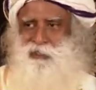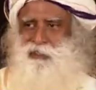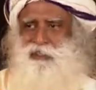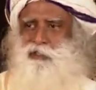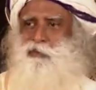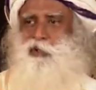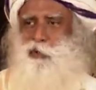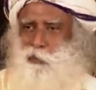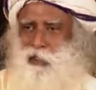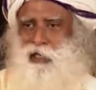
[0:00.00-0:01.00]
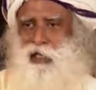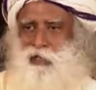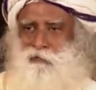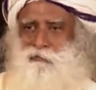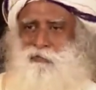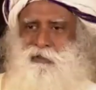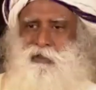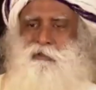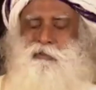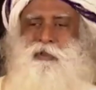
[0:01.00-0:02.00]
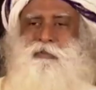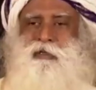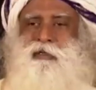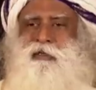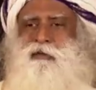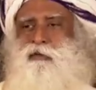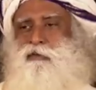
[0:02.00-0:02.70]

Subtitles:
It doesn't want to be alive. People, you